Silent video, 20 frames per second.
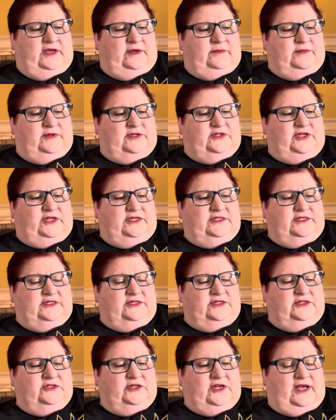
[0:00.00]
But
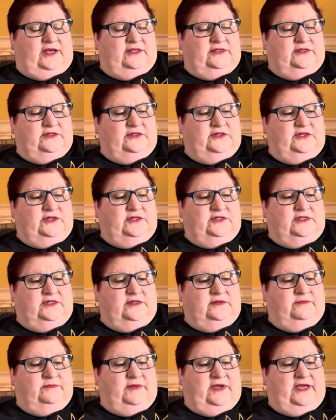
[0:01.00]
Jesus challenges
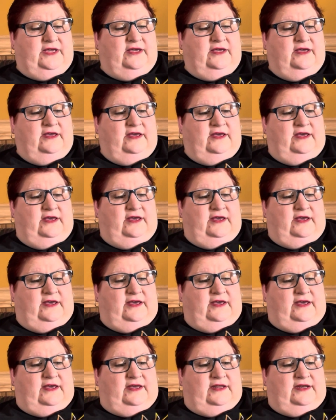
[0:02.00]
me
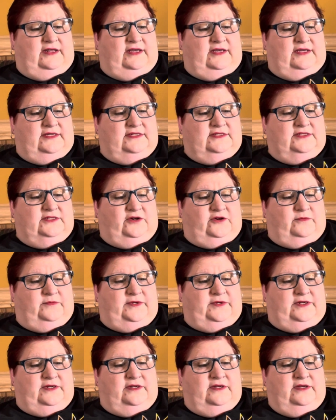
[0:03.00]
in his
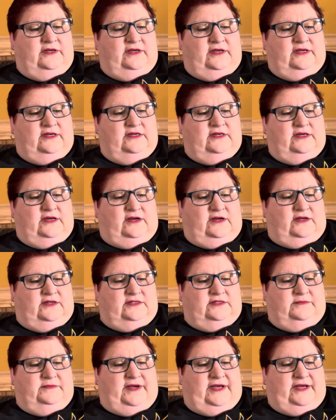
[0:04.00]
sermon
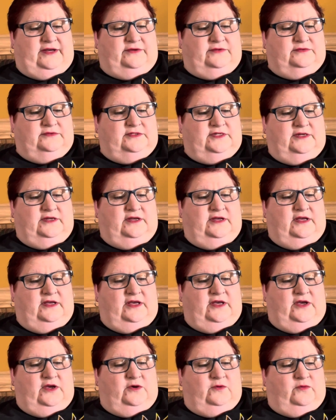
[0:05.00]
on the mount,
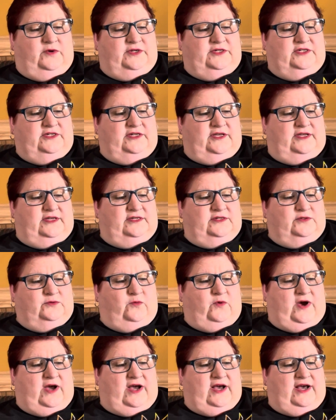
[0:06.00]
which is
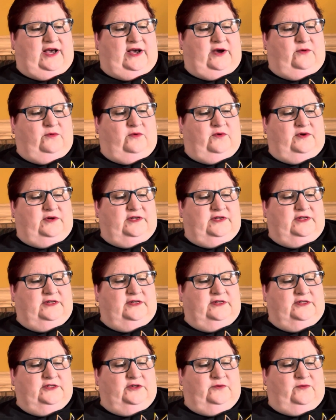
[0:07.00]
why I
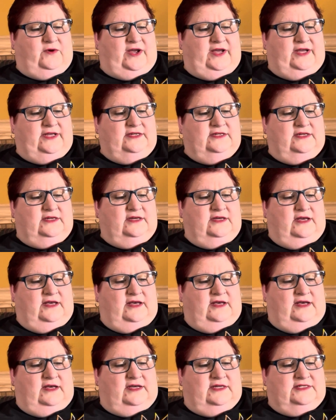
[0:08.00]
wanted to write
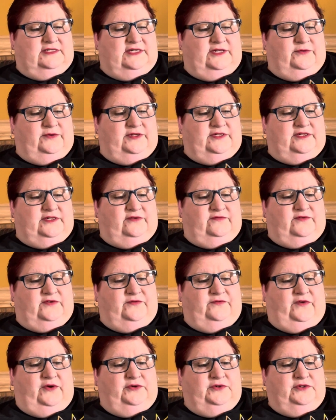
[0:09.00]
a series of
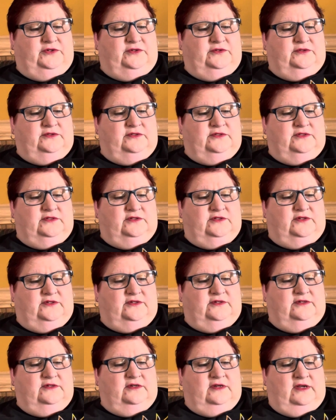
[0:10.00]
devotions
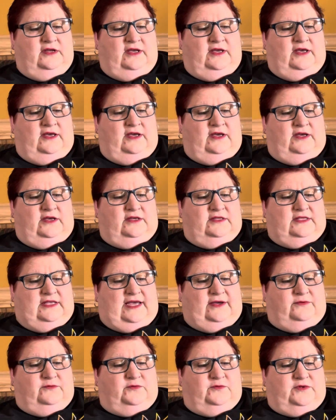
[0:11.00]

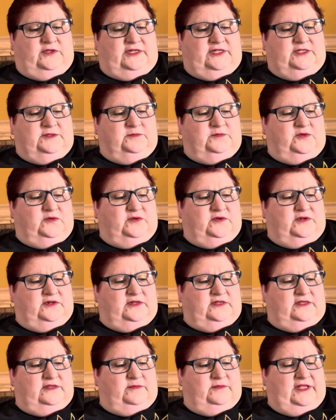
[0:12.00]
that will explore
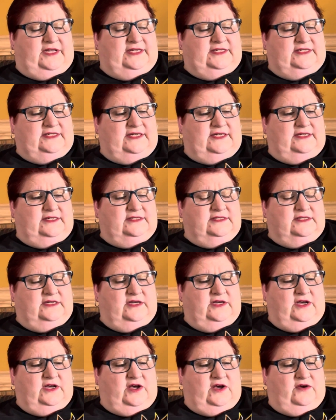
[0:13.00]
the blessings
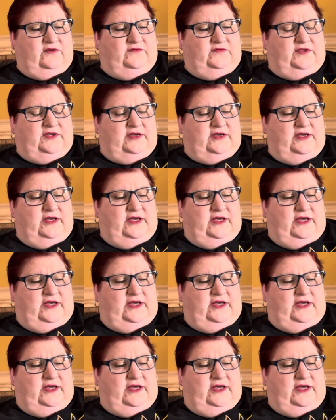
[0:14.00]
of the